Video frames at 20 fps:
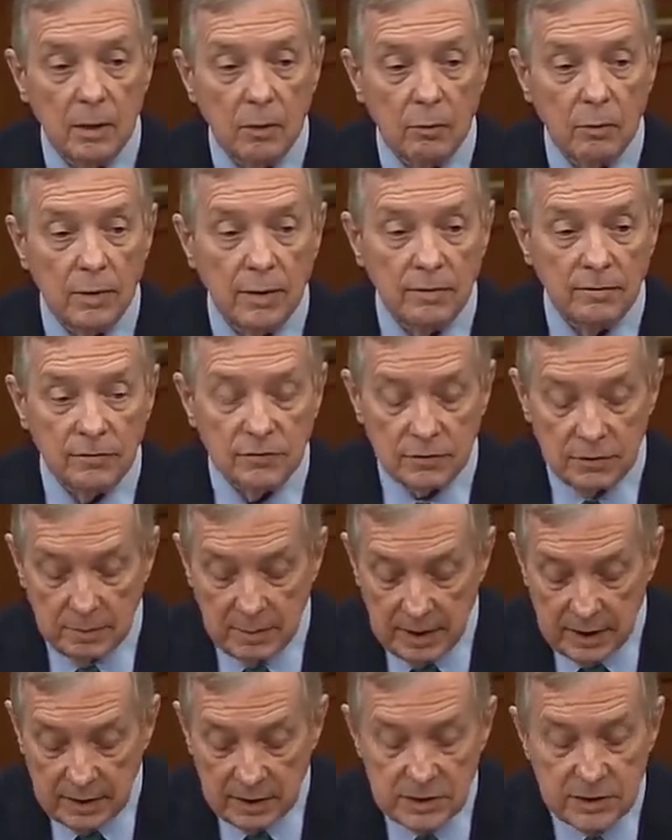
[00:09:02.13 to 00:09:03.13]
We've
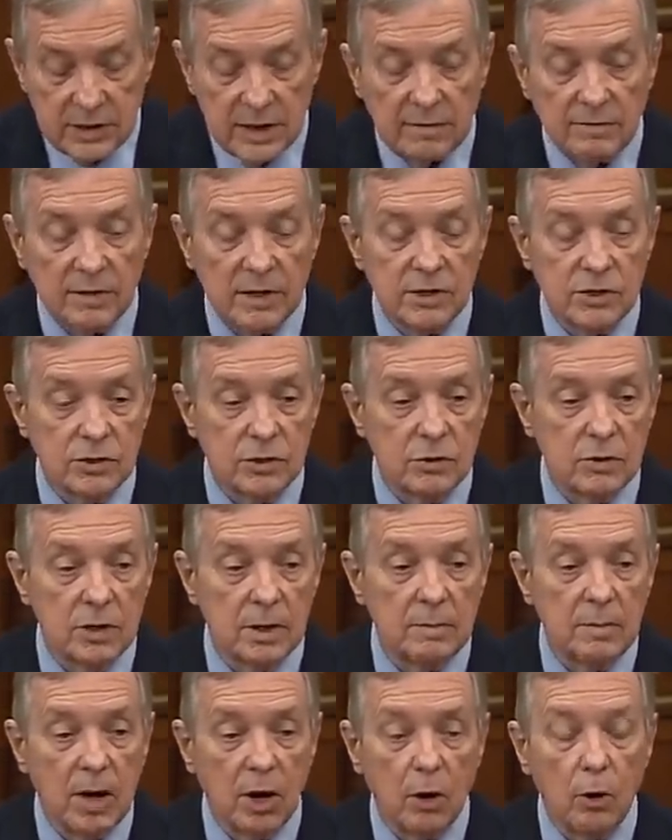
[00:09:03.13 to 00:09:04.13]
submitted this evidence to
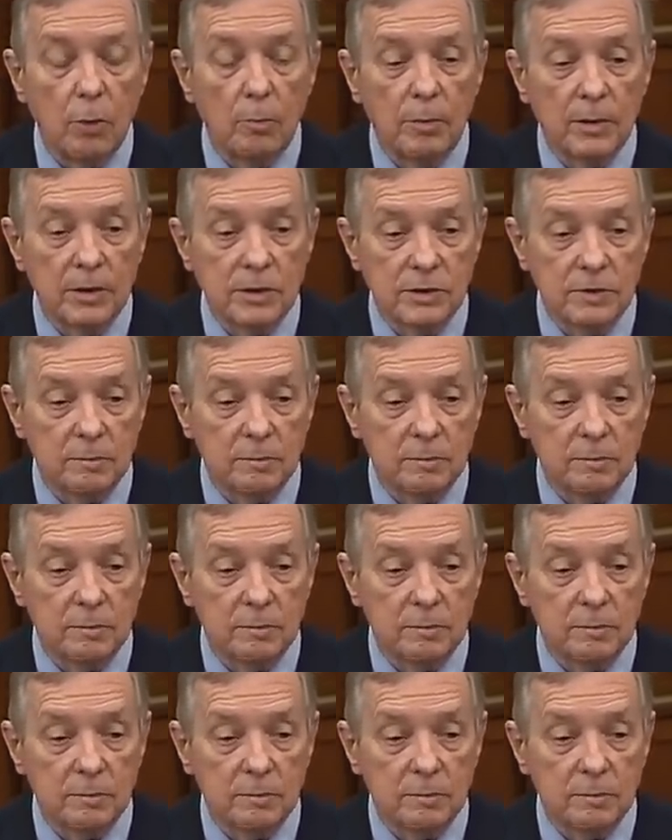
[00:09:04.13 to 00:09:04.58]
them. I hope it is a